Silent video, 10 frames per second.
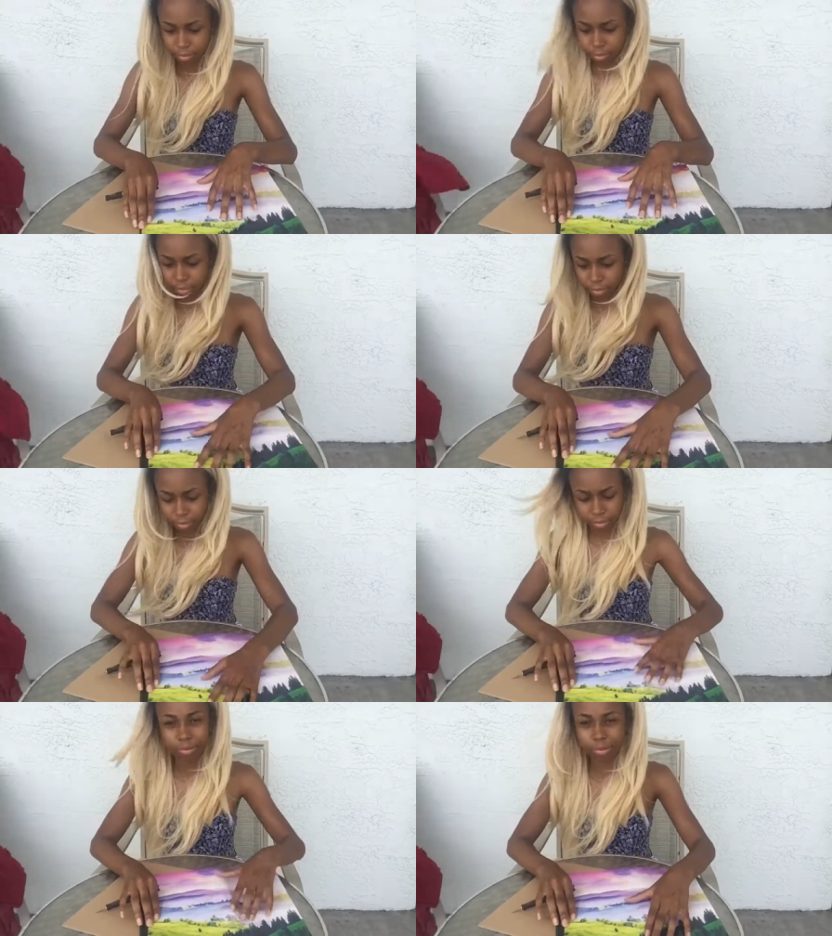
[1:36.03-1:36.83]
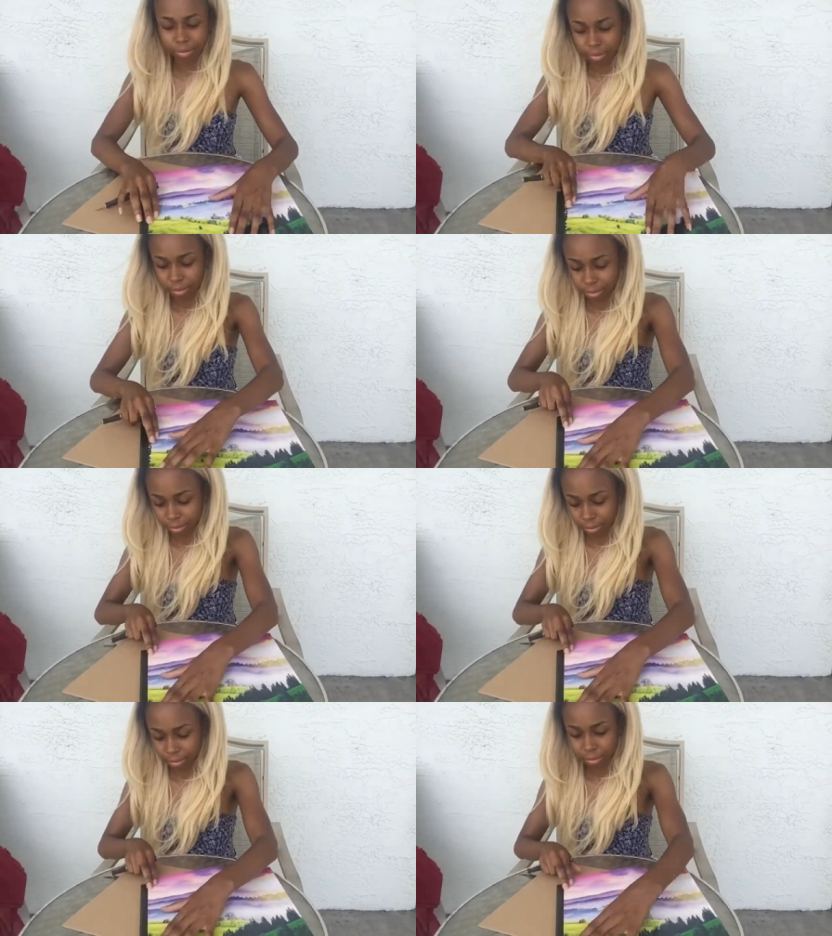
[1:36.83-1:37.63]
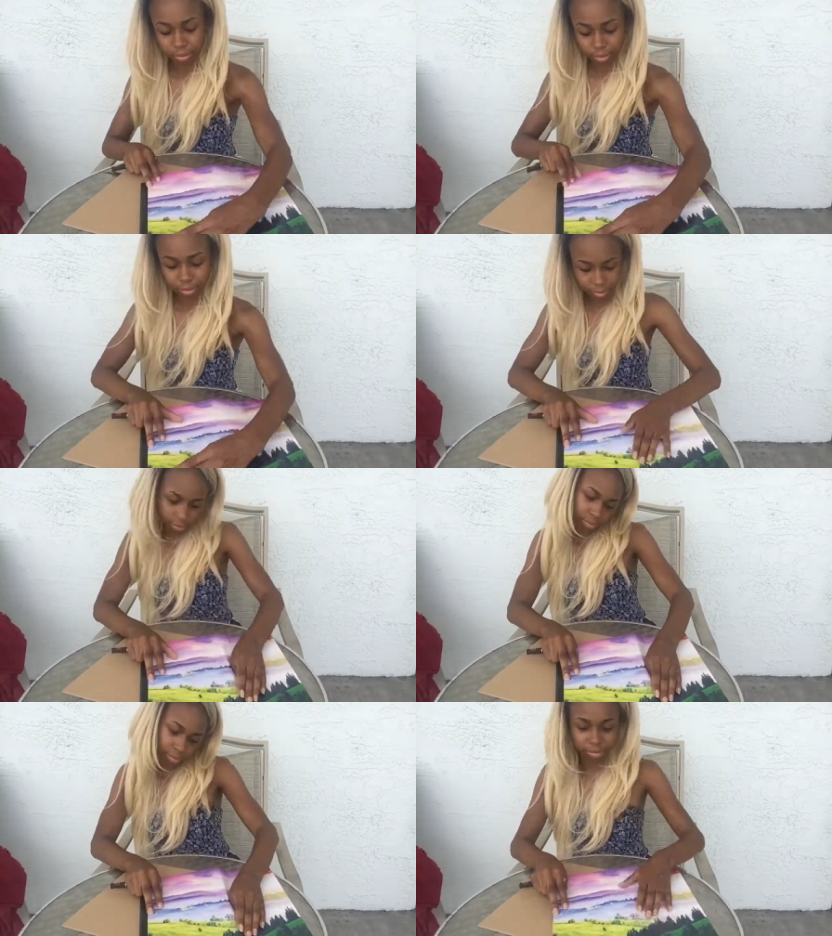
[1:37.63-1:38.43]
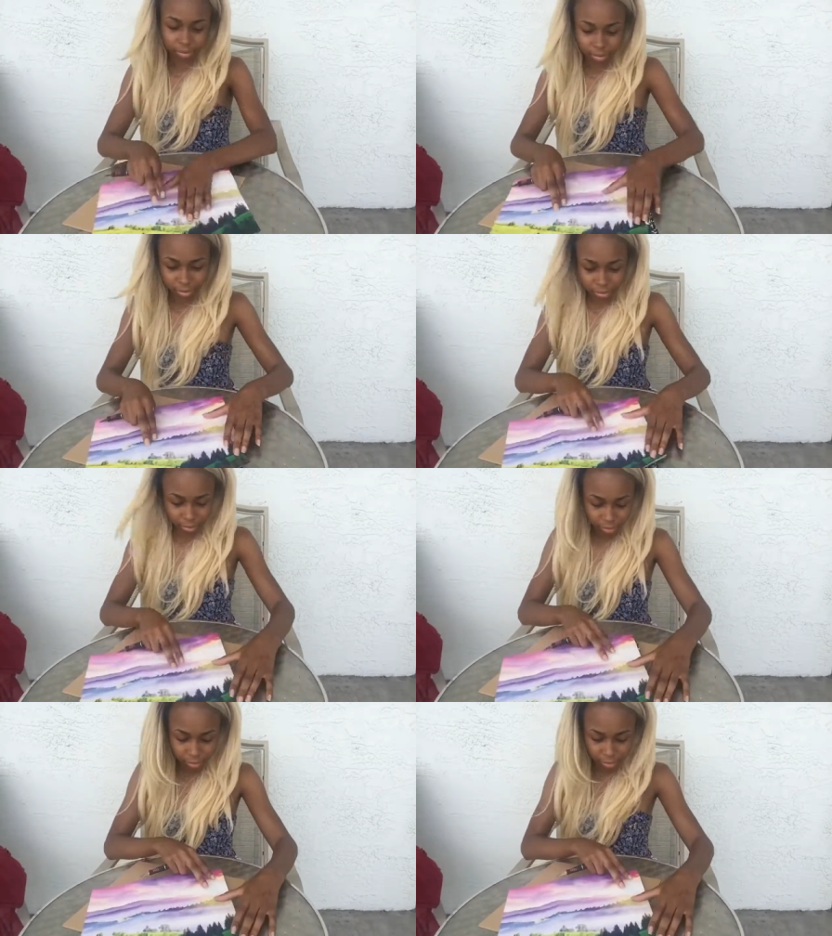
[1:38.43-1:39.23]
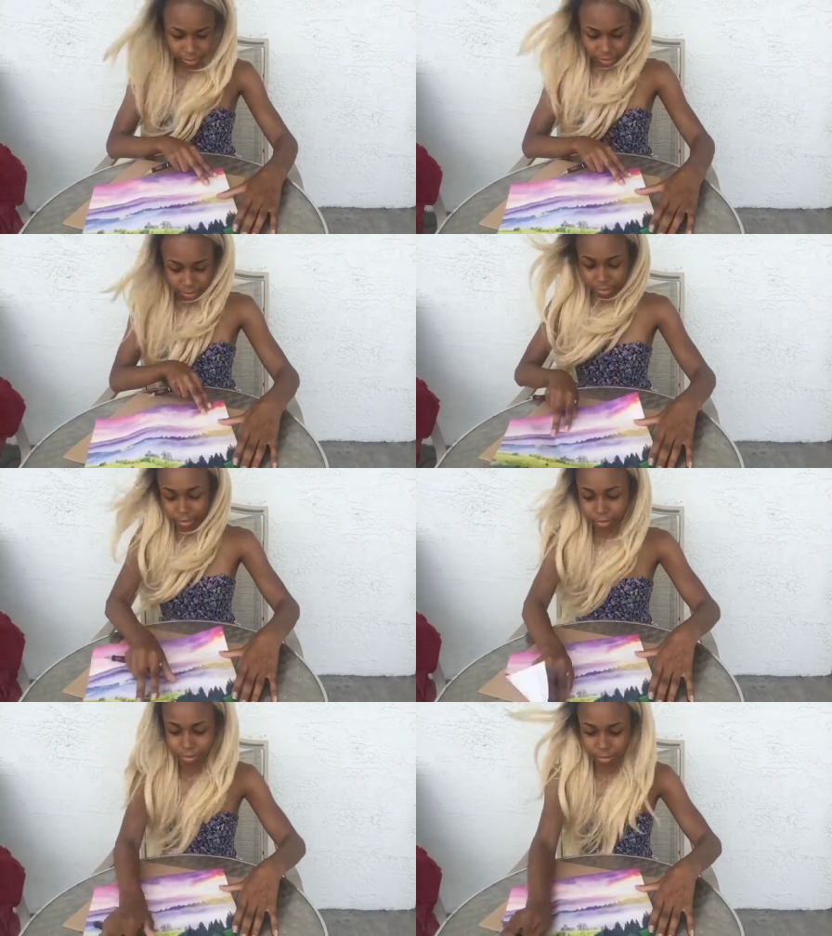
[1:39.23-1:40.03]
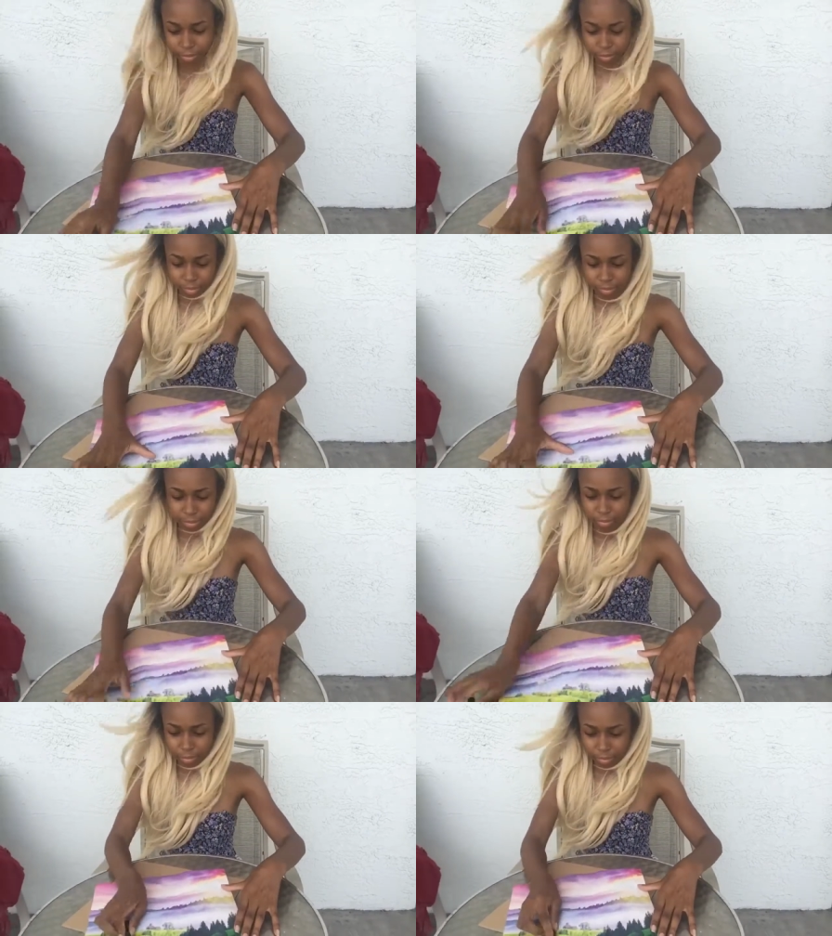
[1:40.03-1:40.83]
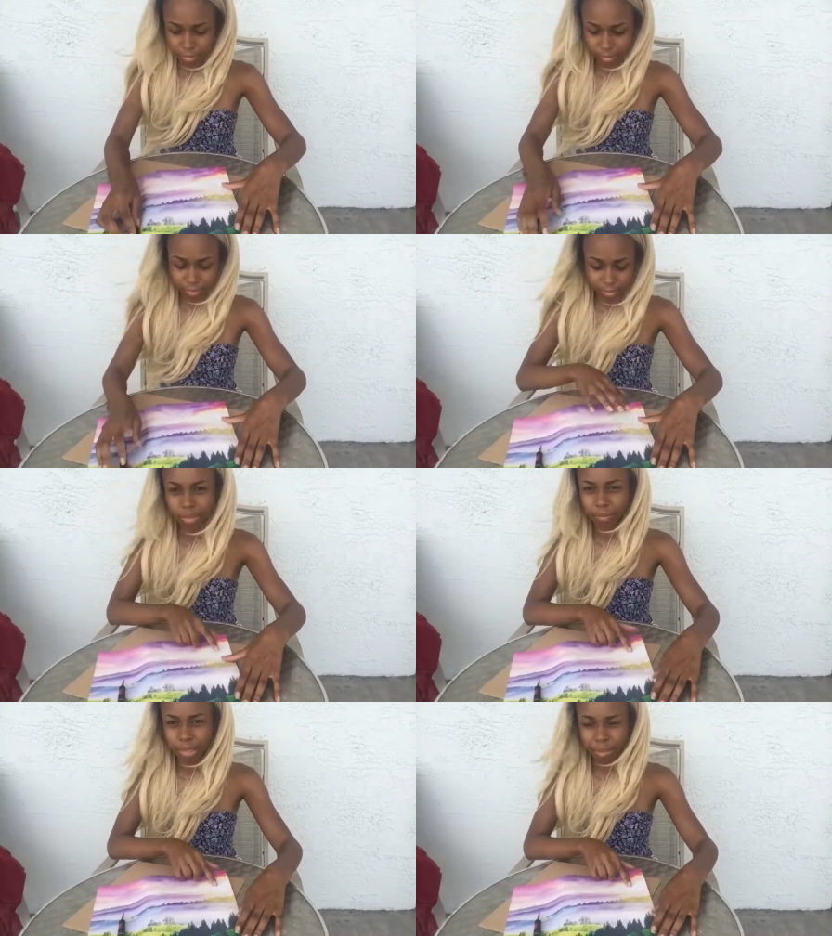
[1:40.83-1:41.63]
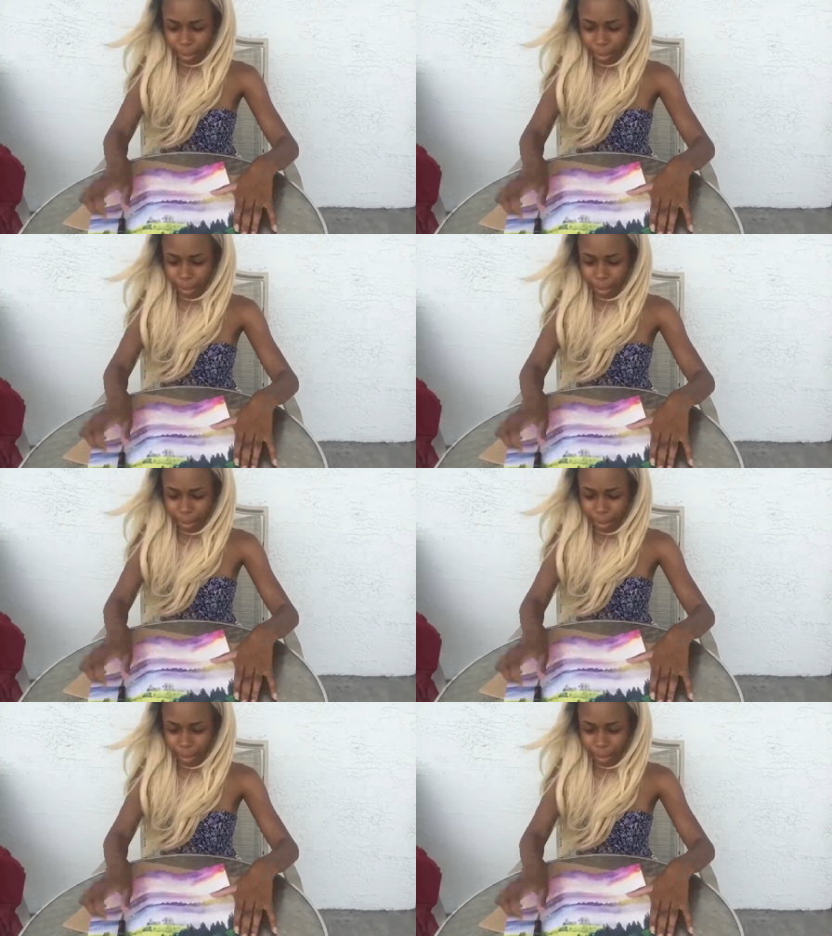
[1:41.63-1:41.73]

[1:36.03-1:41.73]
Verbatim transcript: I really enjoy sunsets, so I was trying to get as much of the sunset as I